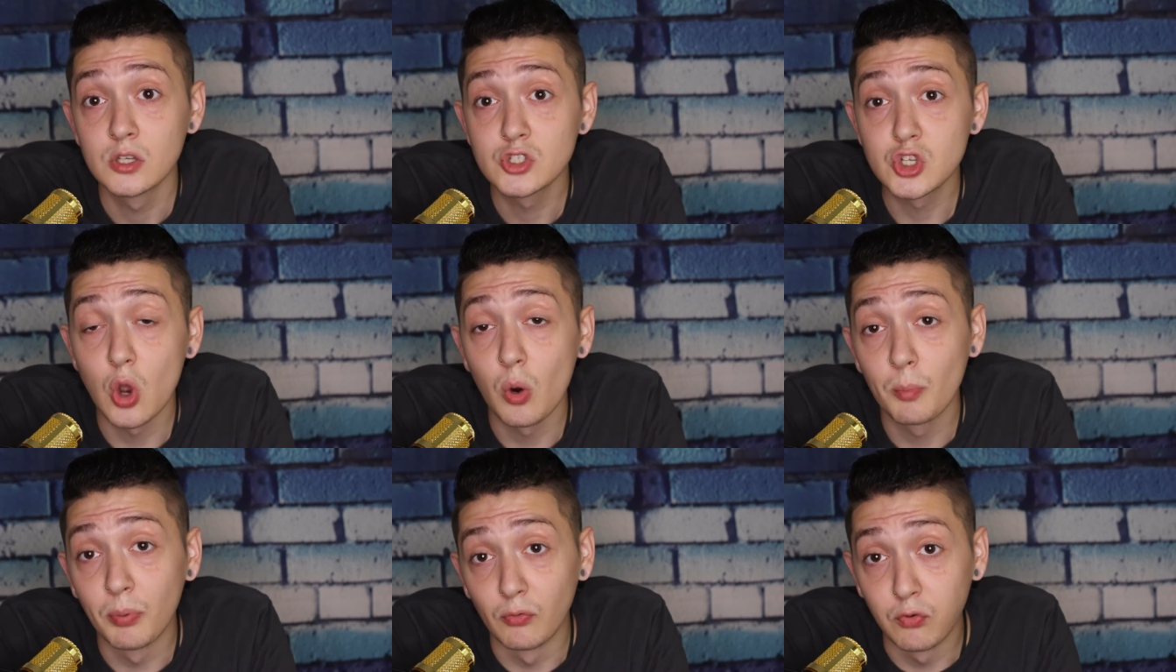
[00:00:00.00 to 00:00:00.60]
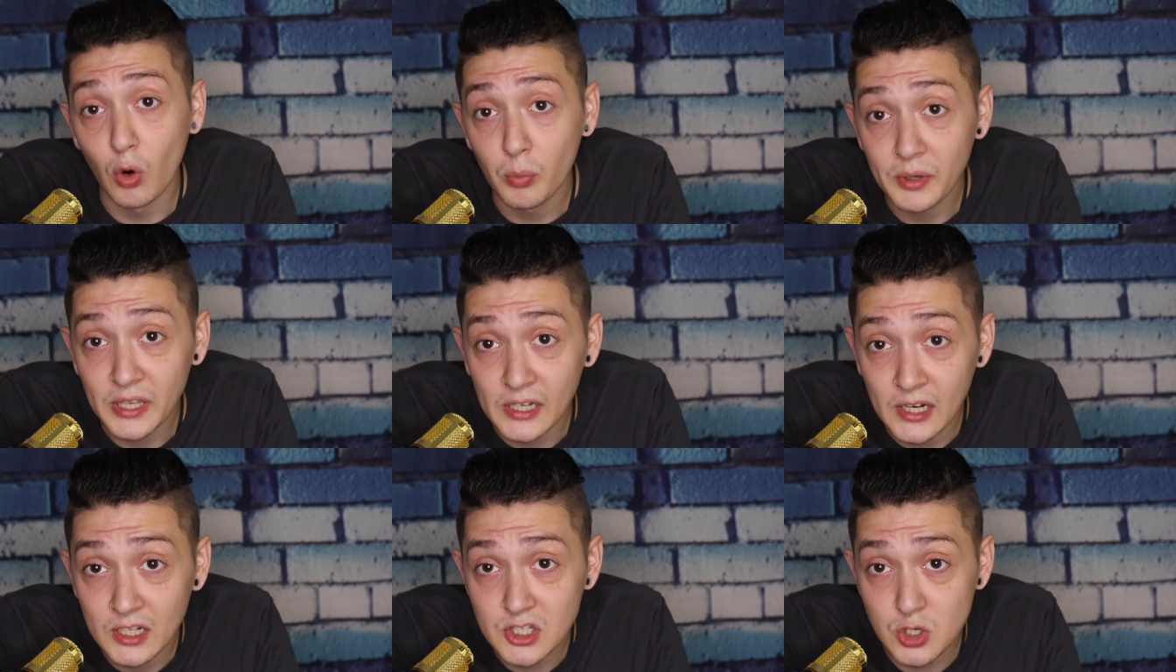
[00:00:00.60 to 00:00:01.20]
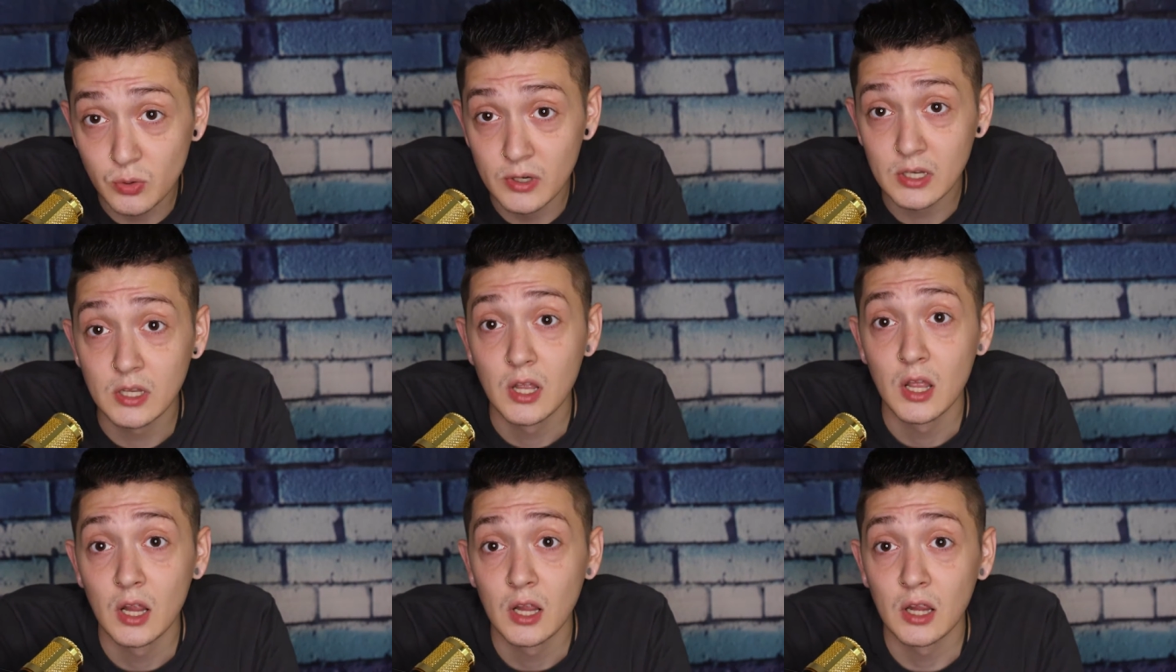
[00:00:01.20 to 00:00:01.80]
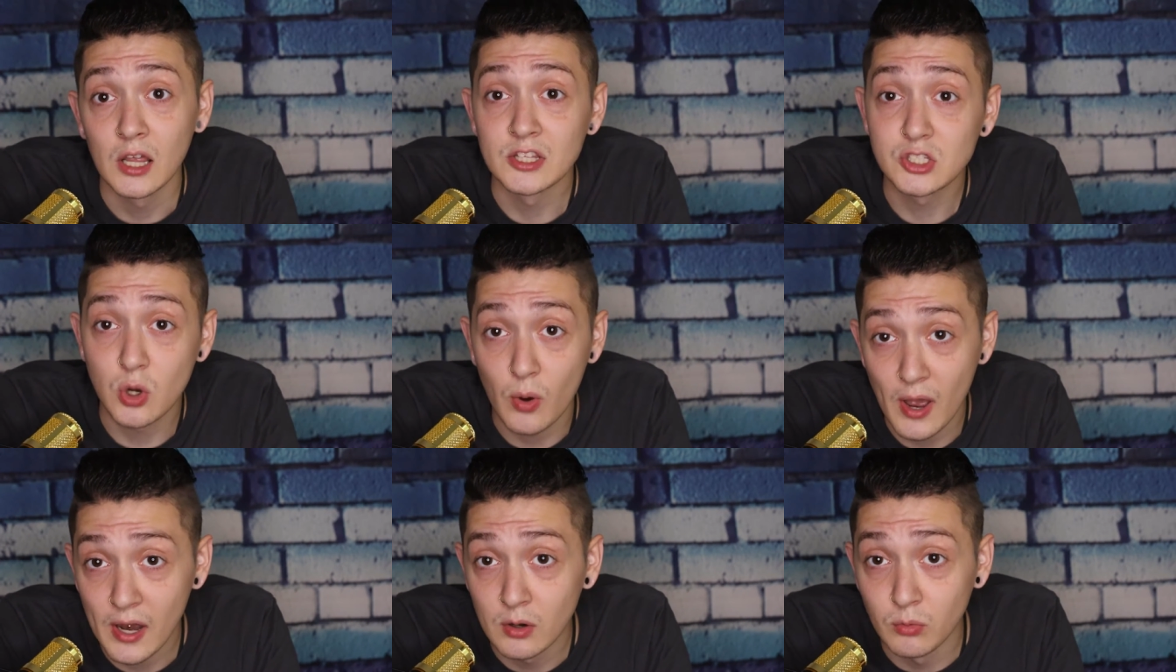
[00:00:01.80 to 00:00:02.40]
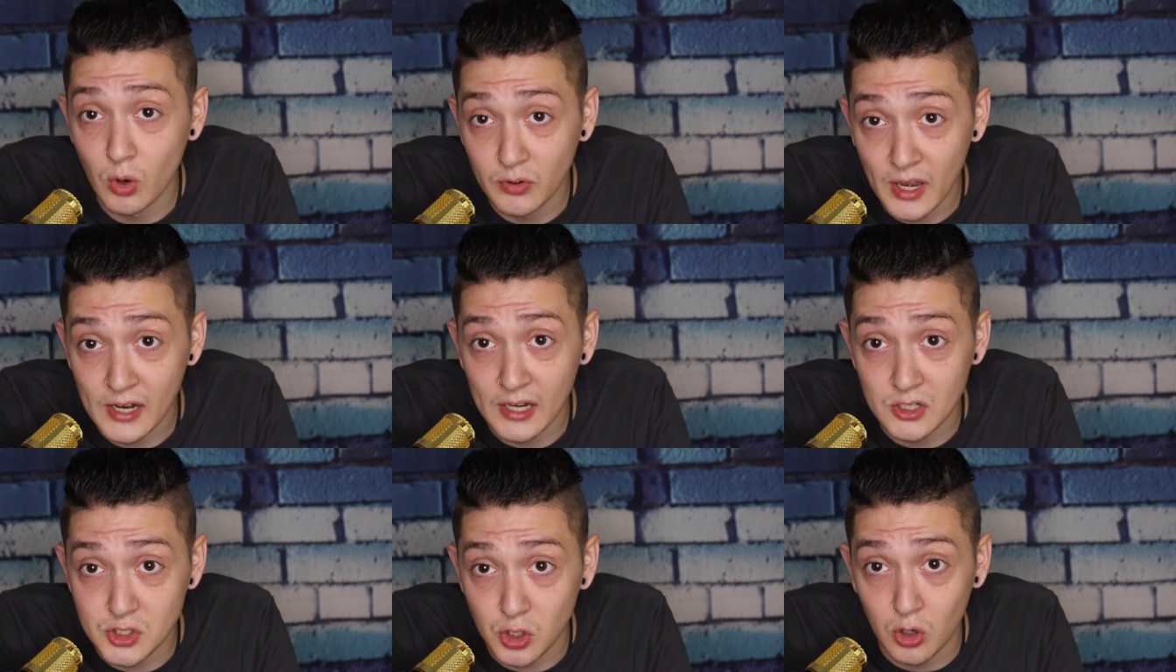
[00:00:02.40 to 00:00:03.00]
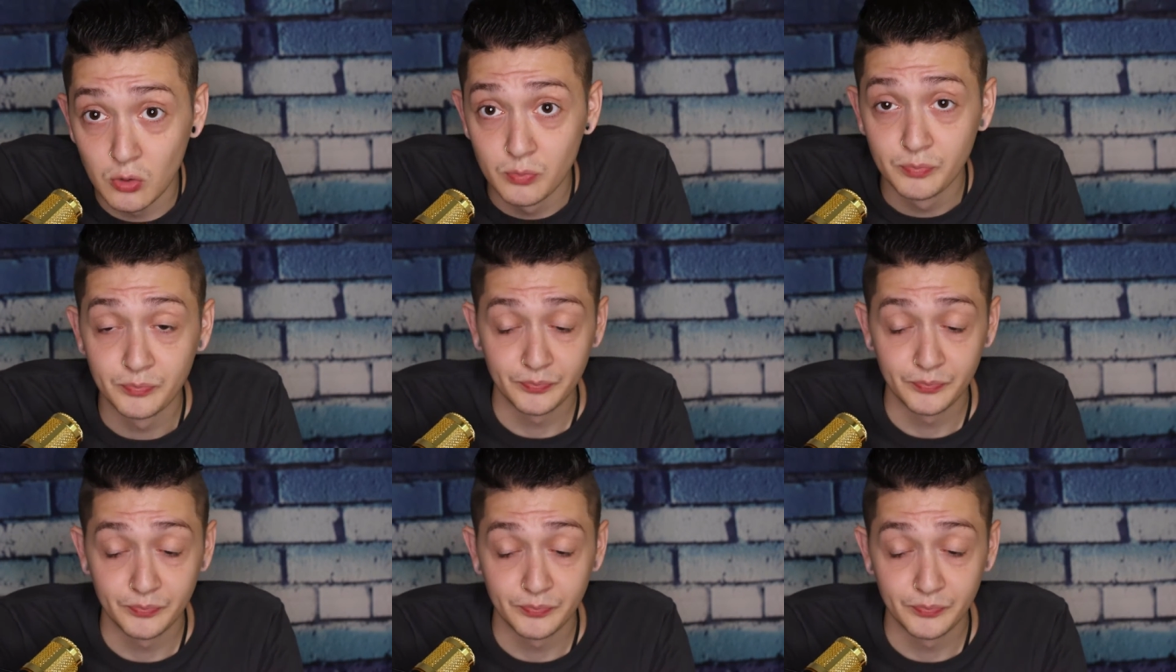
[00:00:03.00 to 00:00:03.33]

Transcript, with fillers: So before we get into it, let's go ahead and roll that intro.